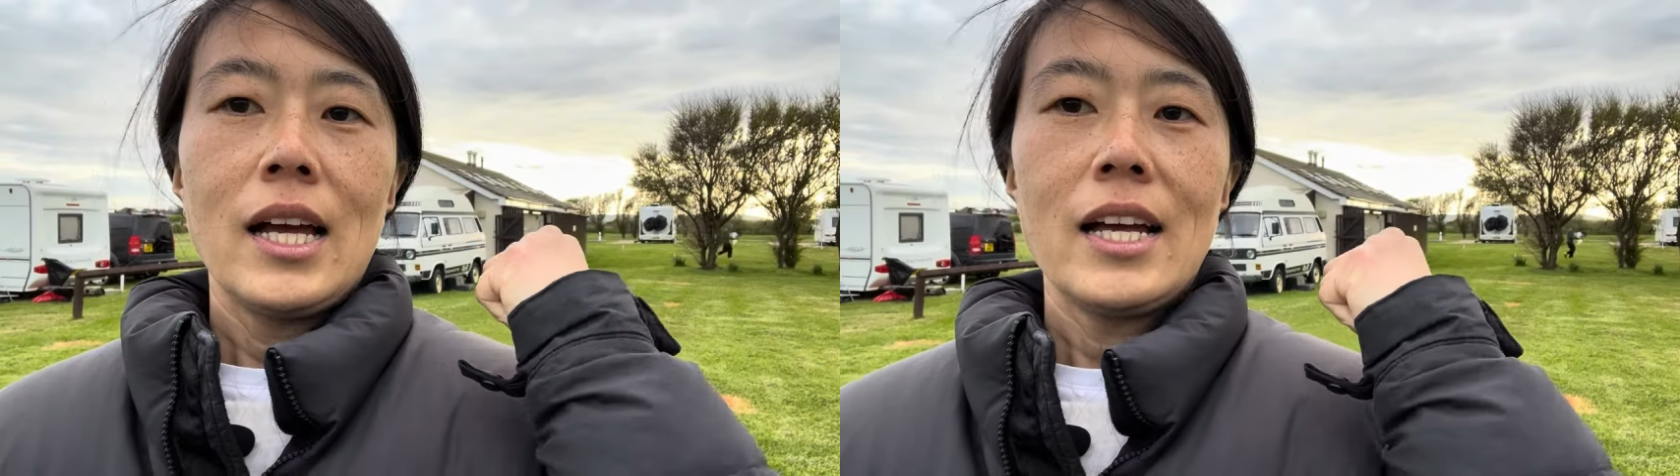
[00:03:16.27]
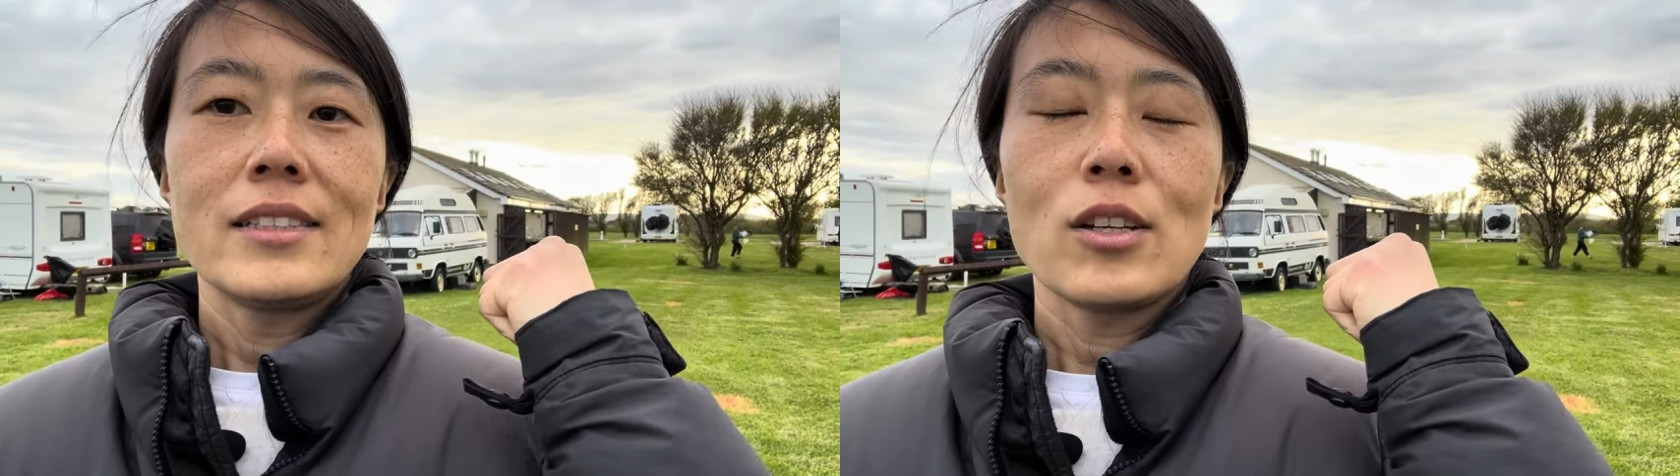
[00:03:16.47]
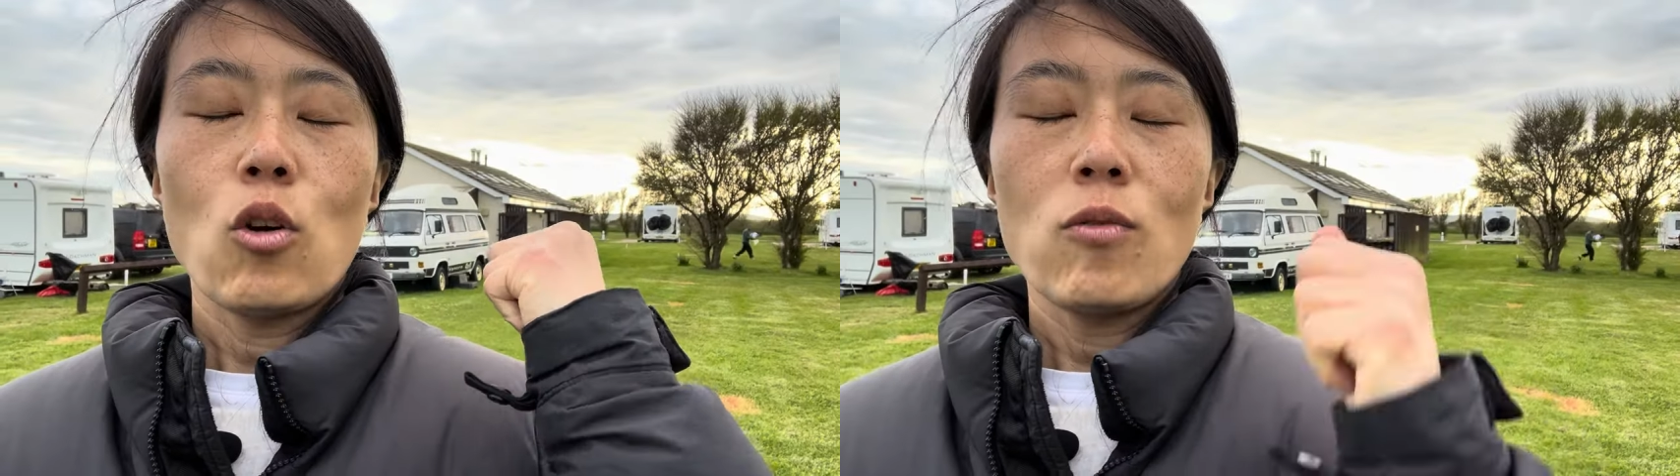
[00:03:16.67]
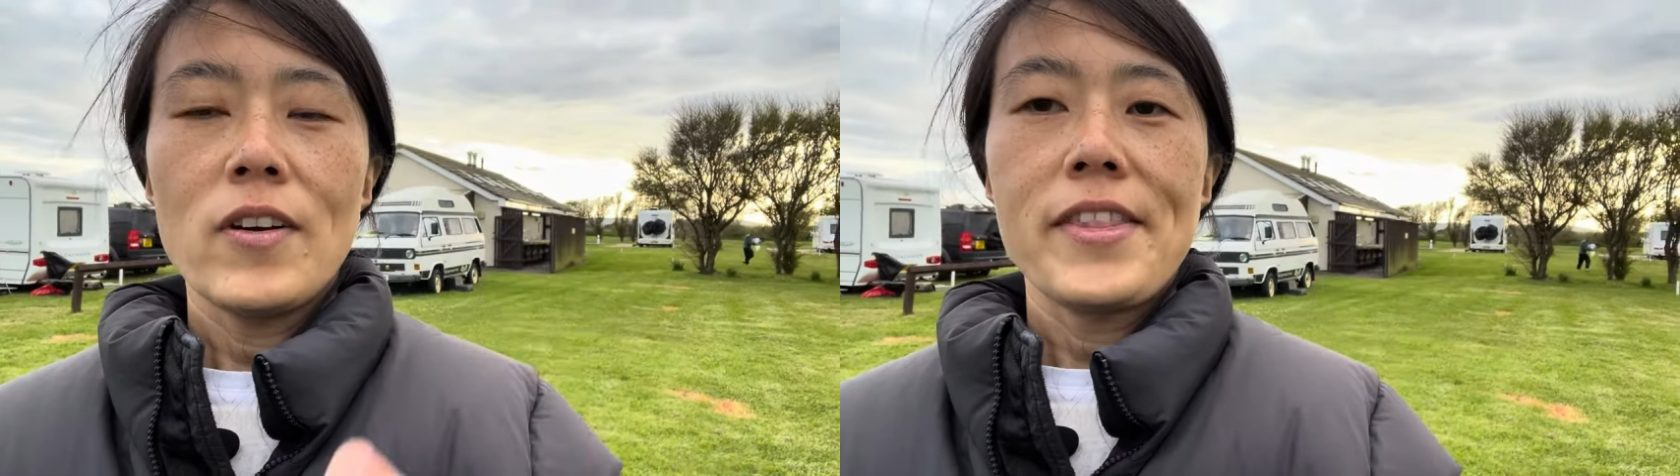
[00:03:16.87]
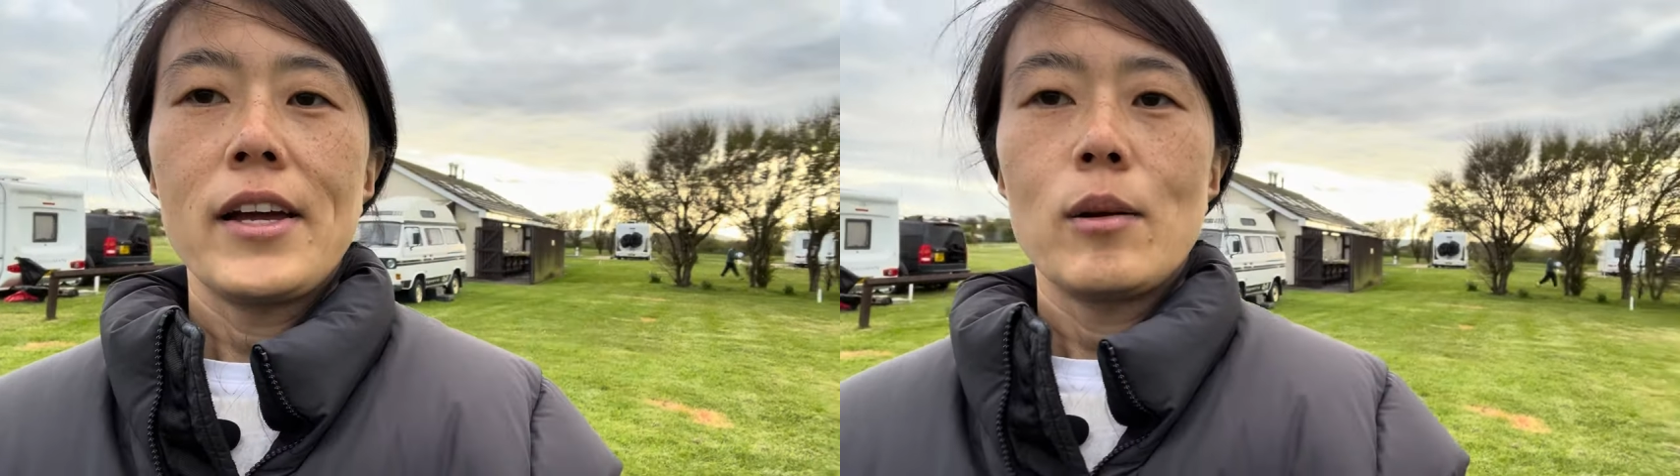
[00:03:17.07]
And
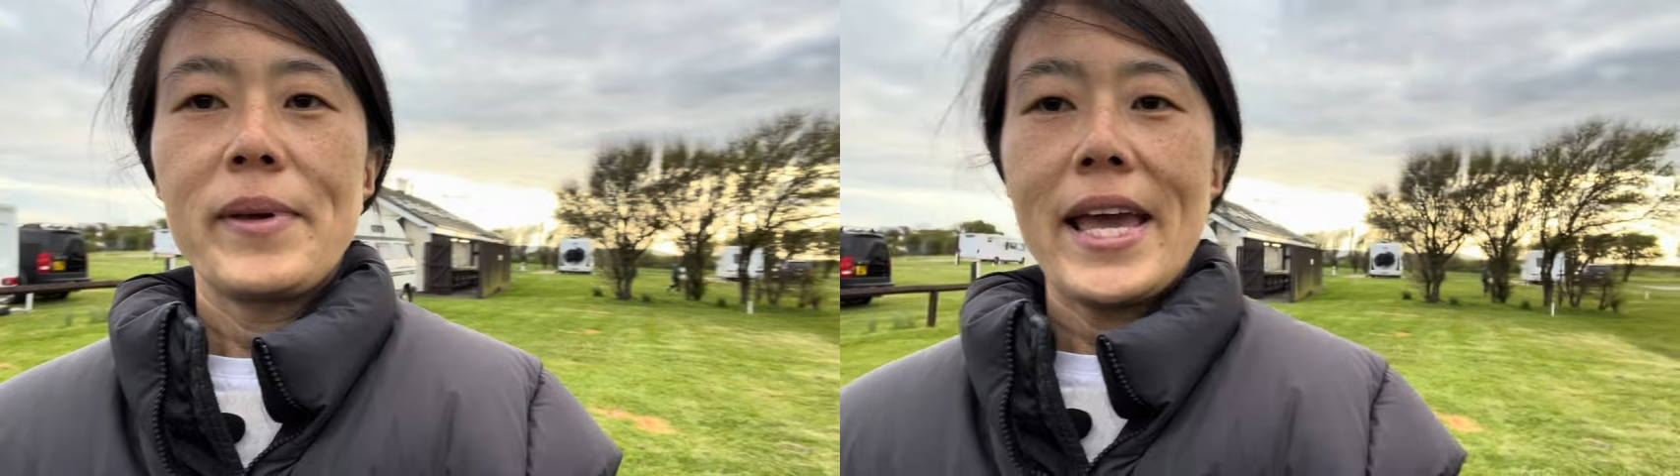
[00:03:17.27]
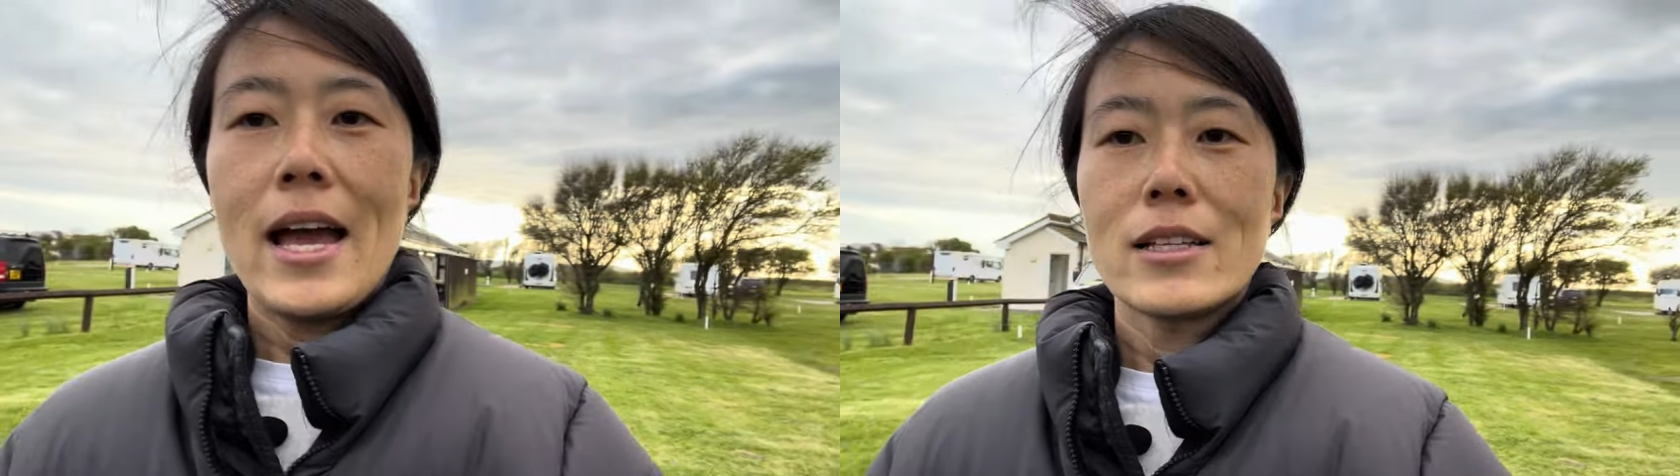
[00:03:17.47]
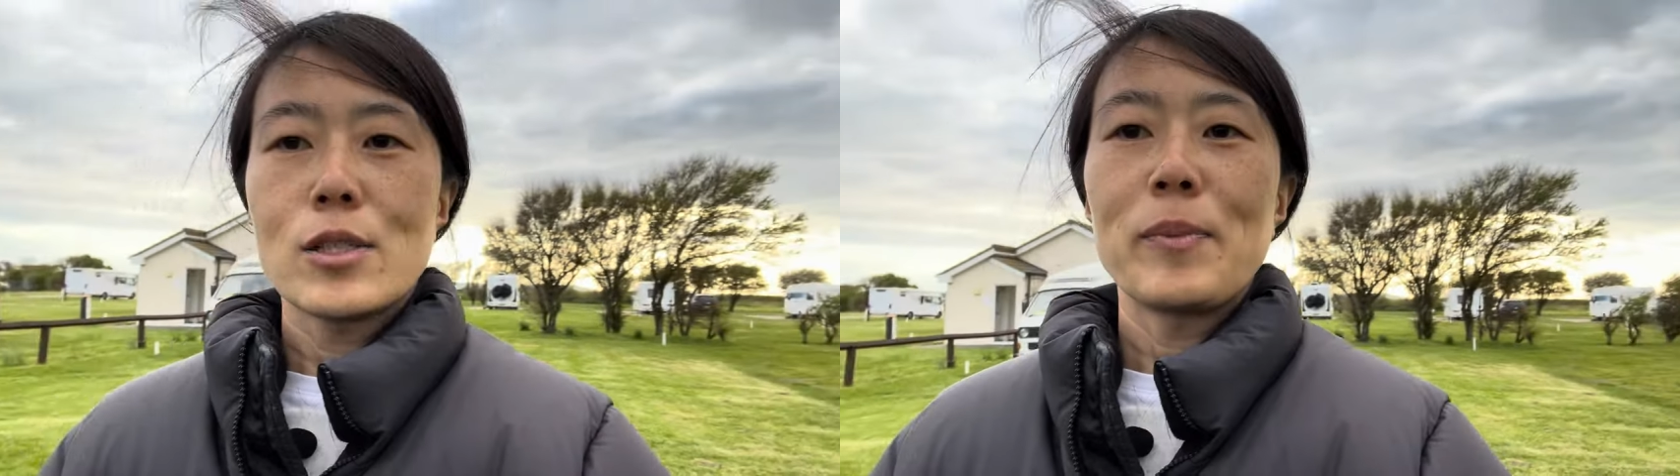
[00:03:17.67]
over there behind